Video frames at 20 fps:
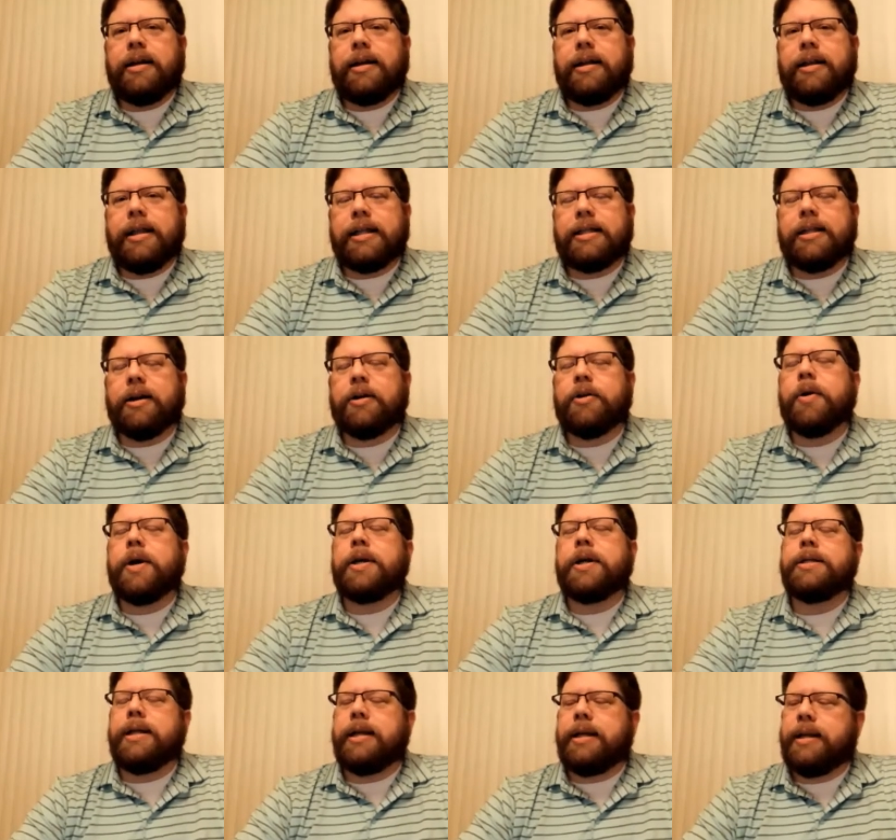That's our
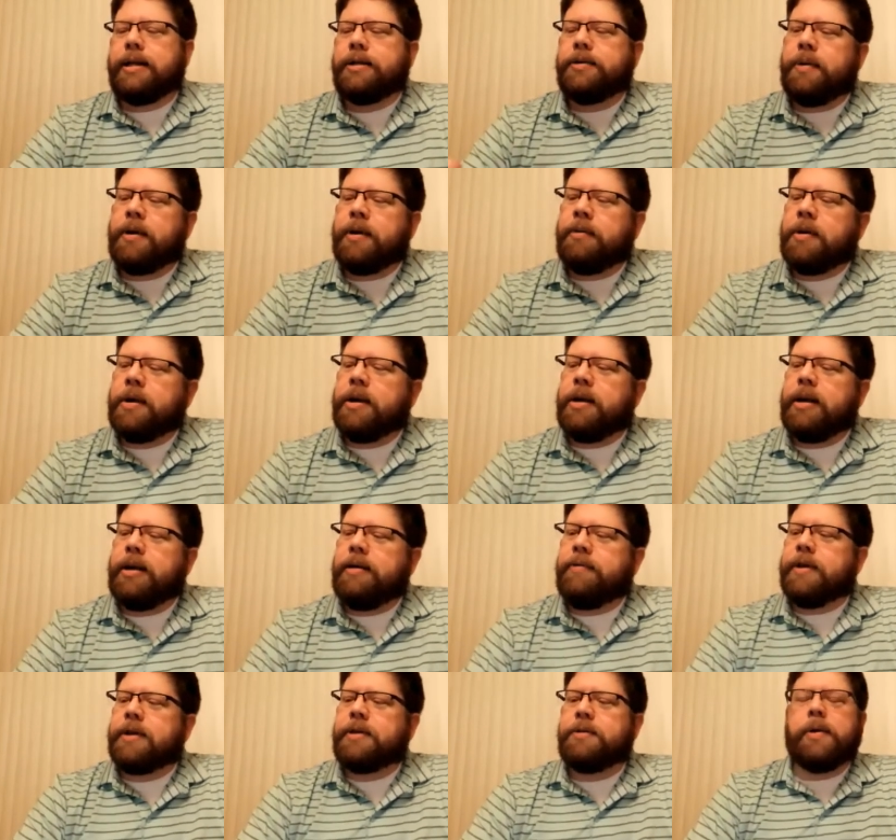question. That's what I'm going to
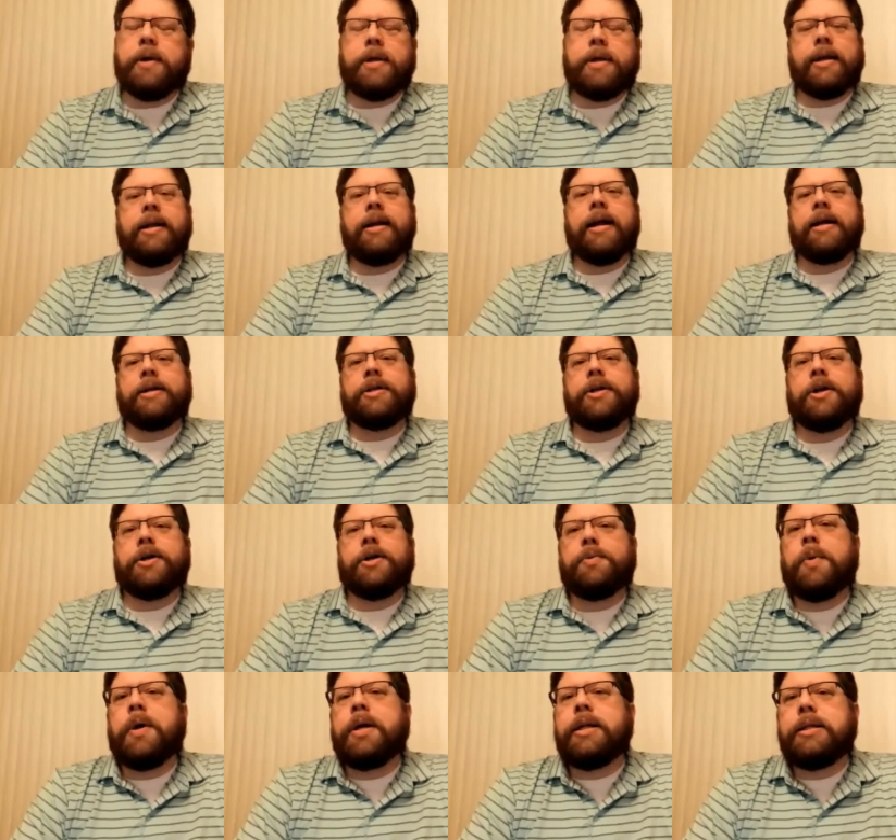leave us with tonight,
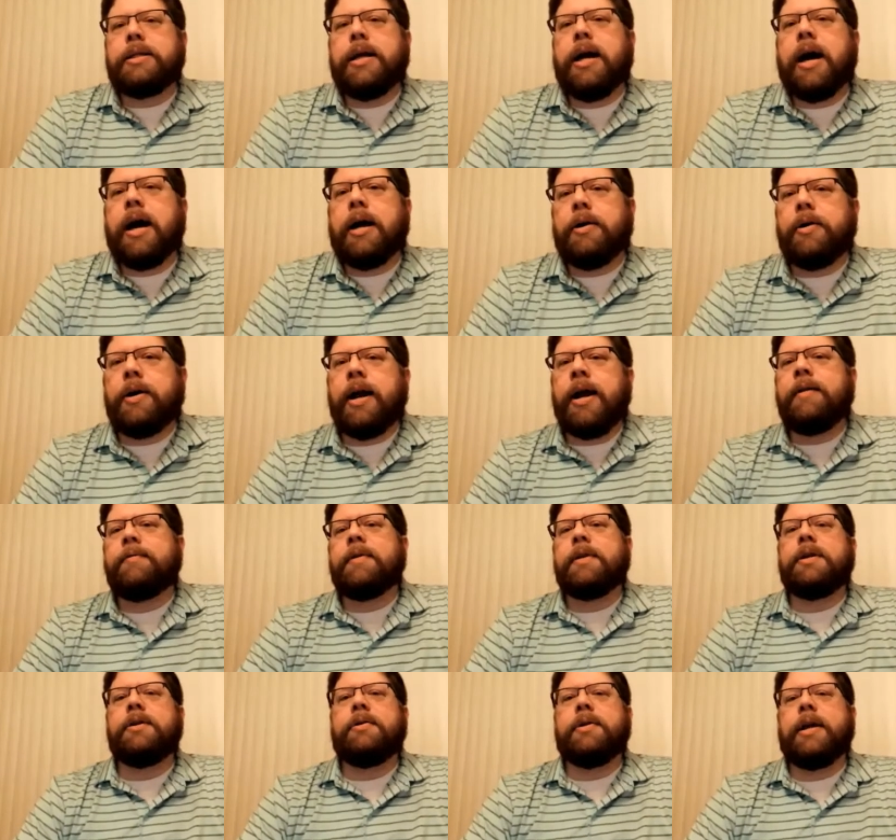church. What is God going to have
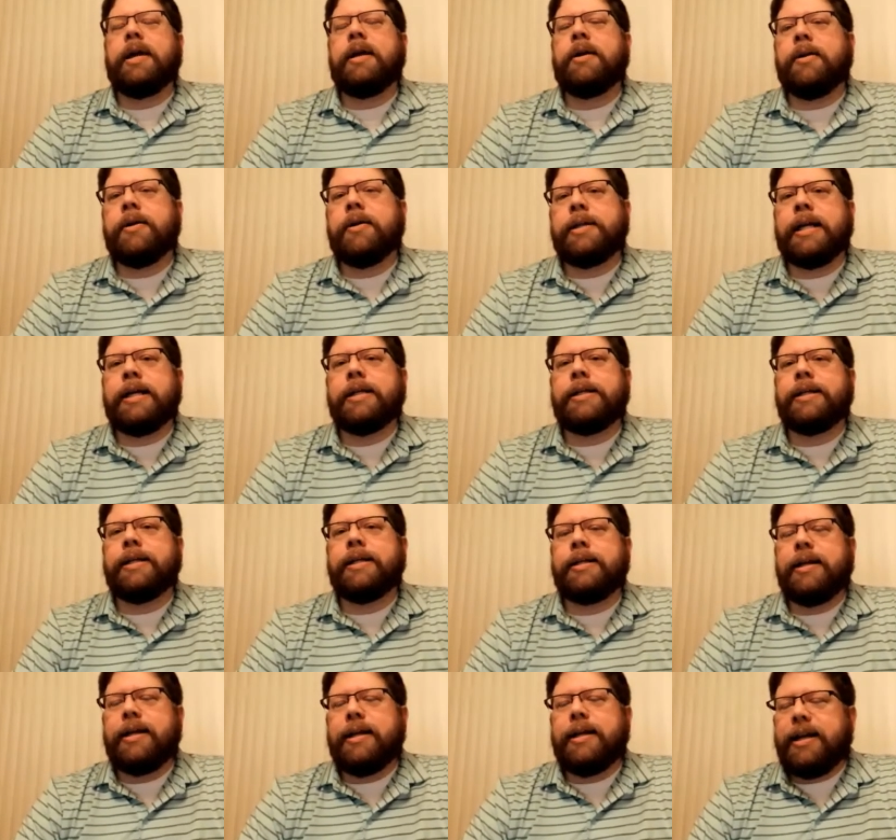to do to get our
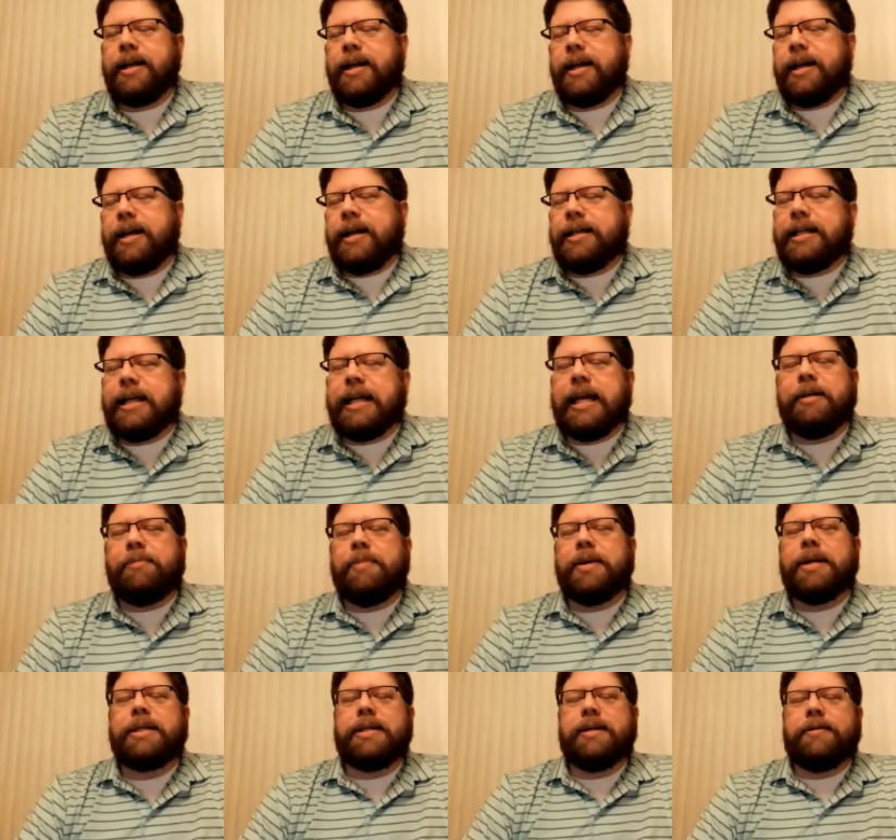attention, to
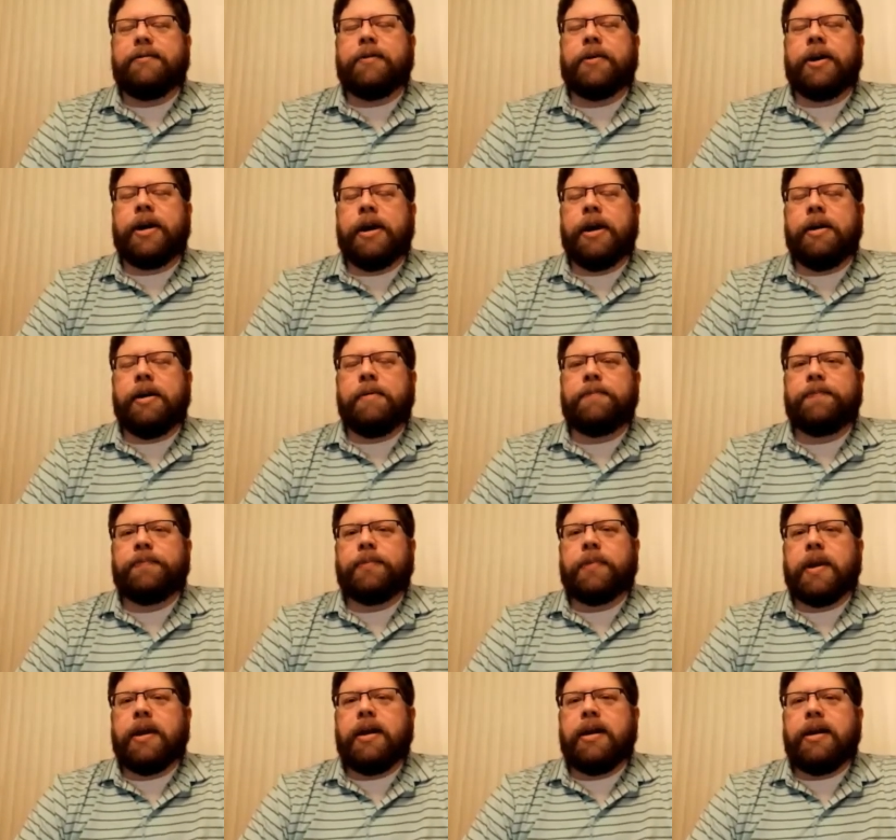get busy for Him,
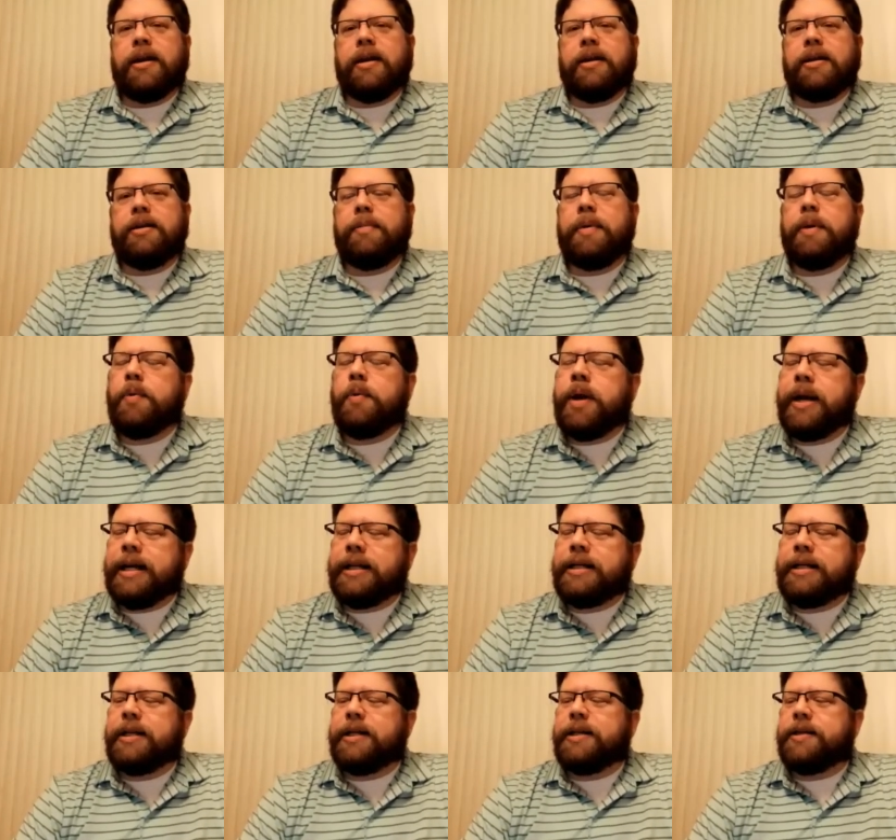to be
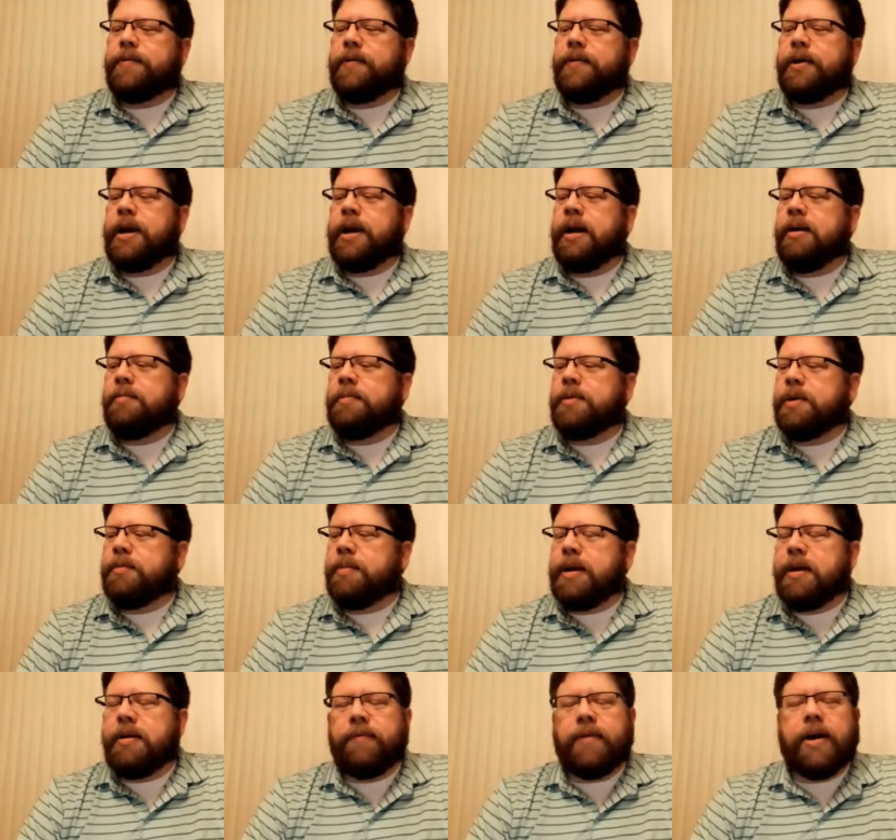witnesses for Him, to
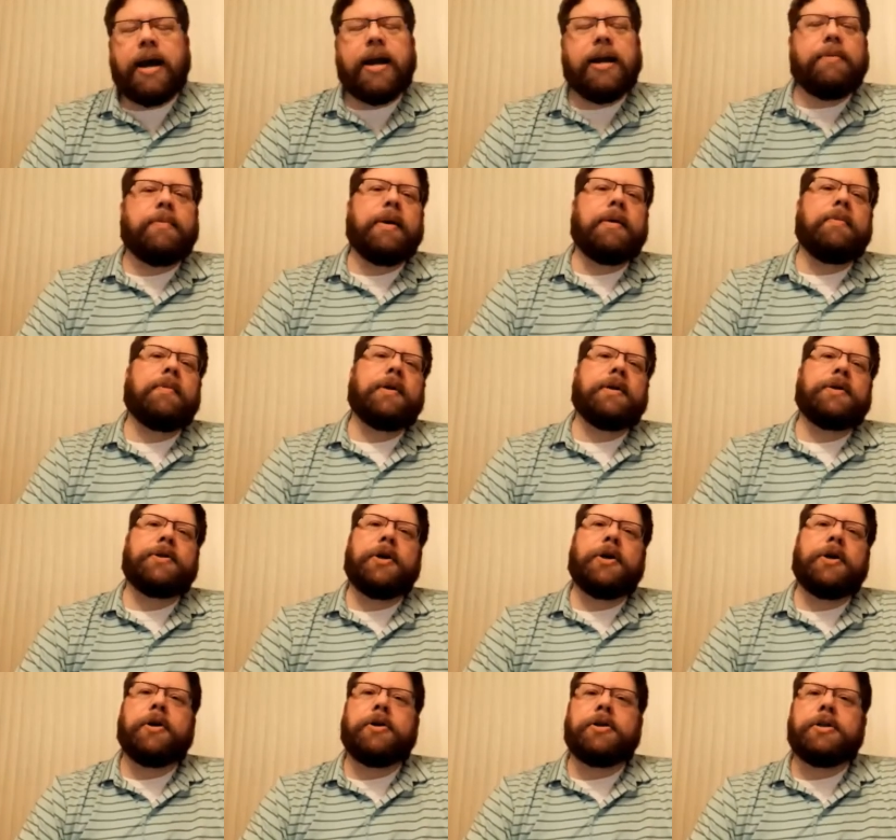be inviting people to
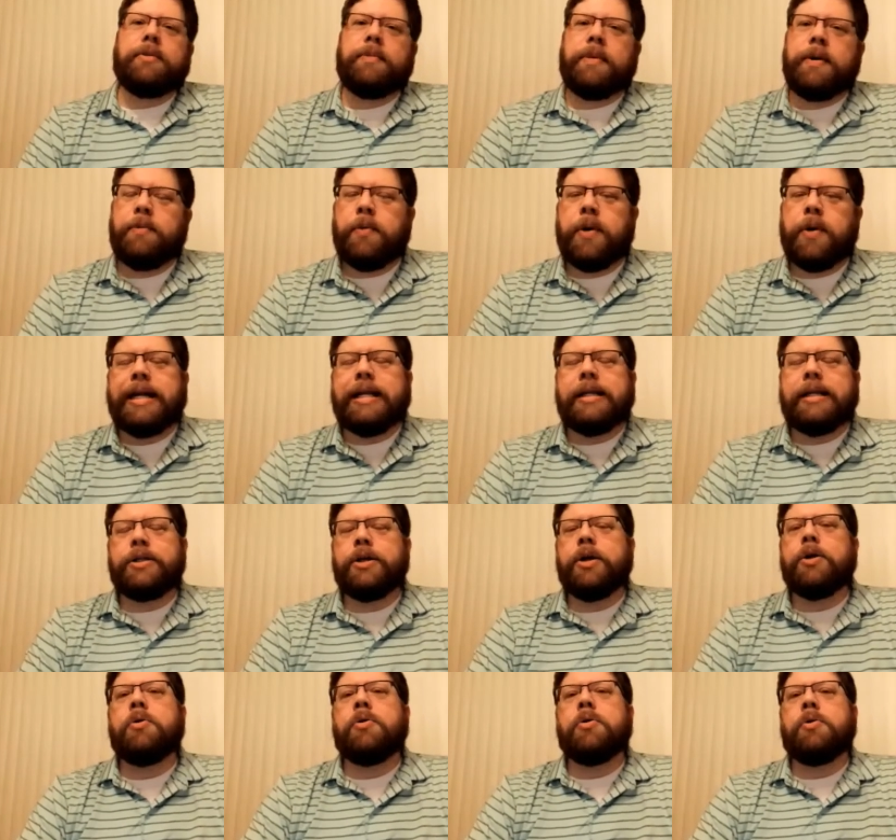church, to be winning
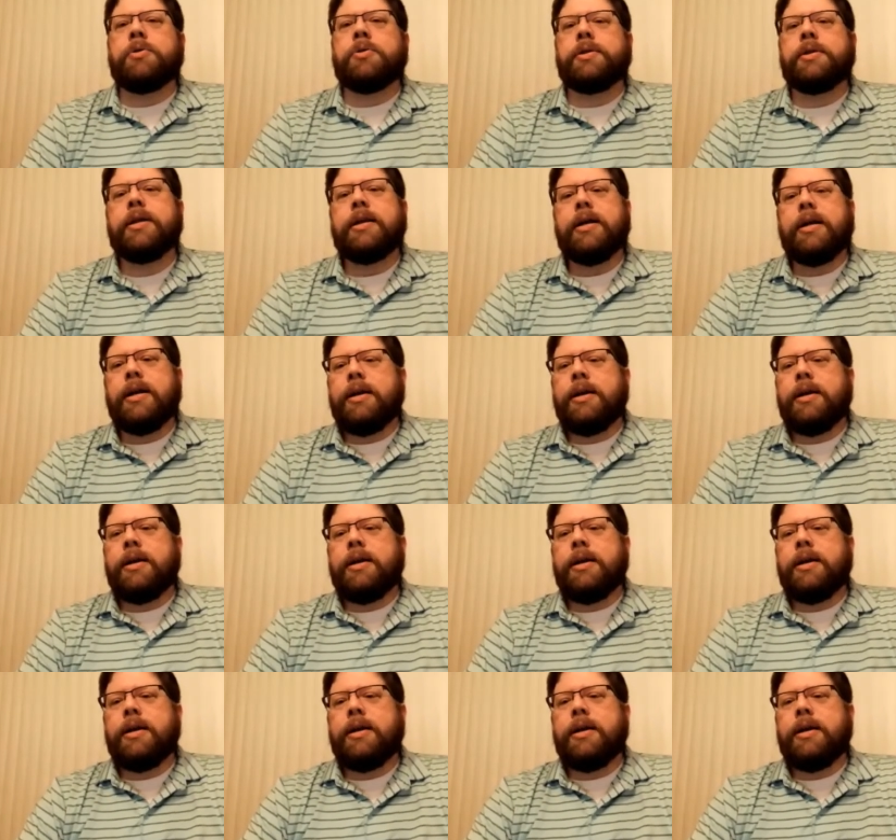souls?